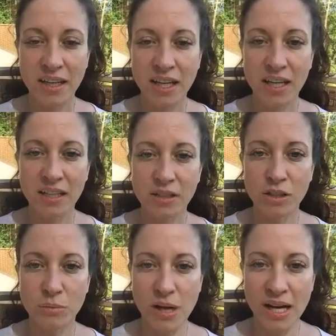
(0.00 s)
in
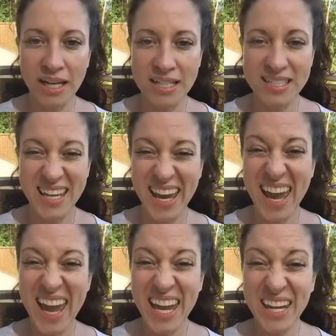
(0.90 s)
your body and say,
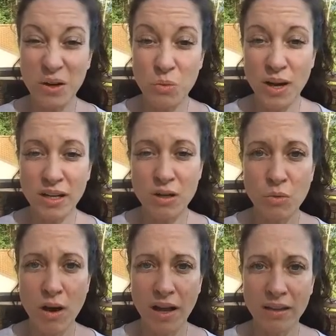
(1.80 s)
hey, what do you
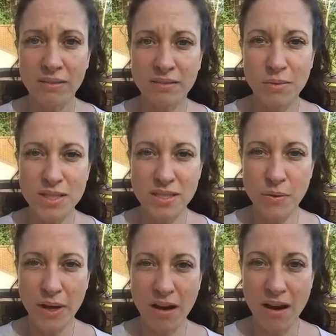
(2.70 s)
want? What's
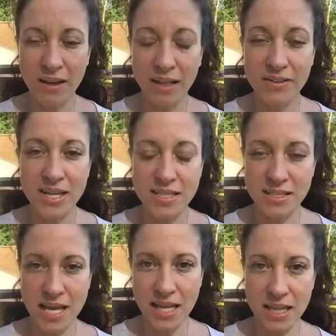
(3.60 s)
going on? And that's
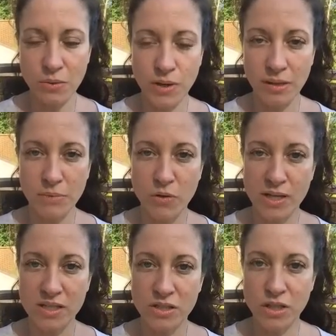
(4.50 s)
exactly what I'm
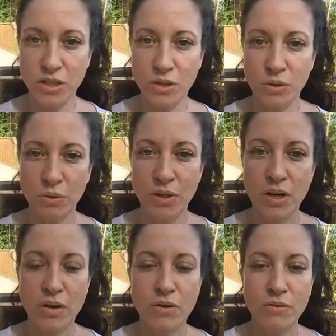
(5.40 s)
going to do
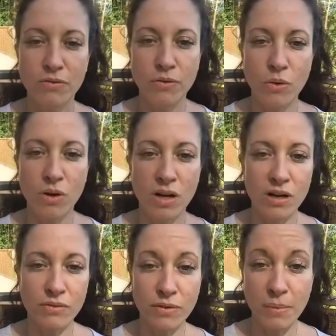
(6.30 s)

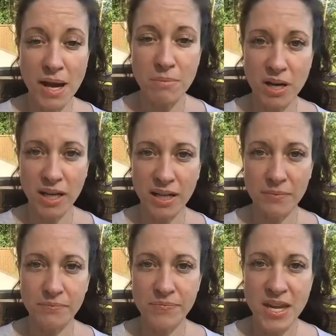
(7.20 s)
for, for my body.
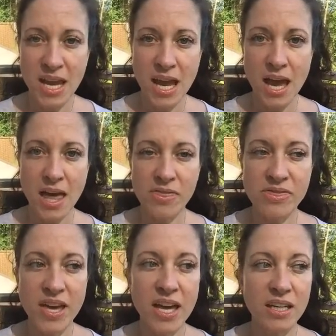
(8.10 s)

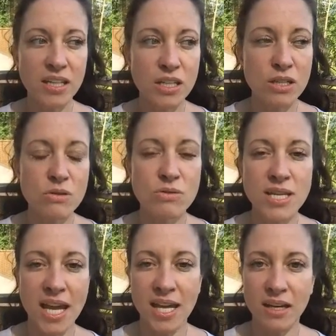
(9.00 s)
And then you
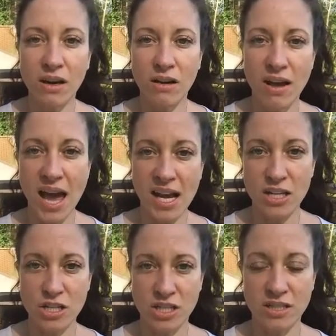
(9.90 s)
take
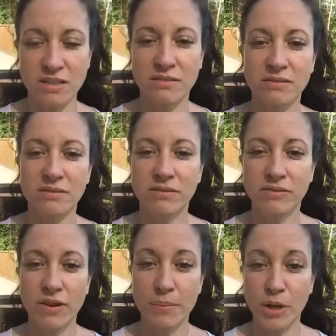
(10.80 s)
action
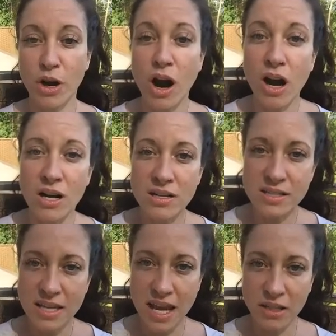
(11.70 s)
from your
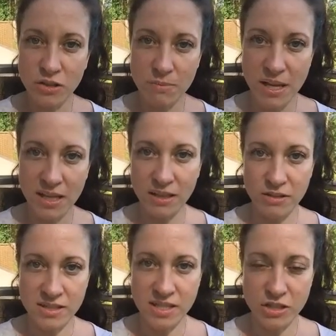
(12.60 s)
heart and you can make clear
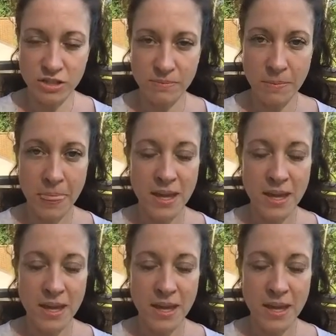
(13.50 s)
decision.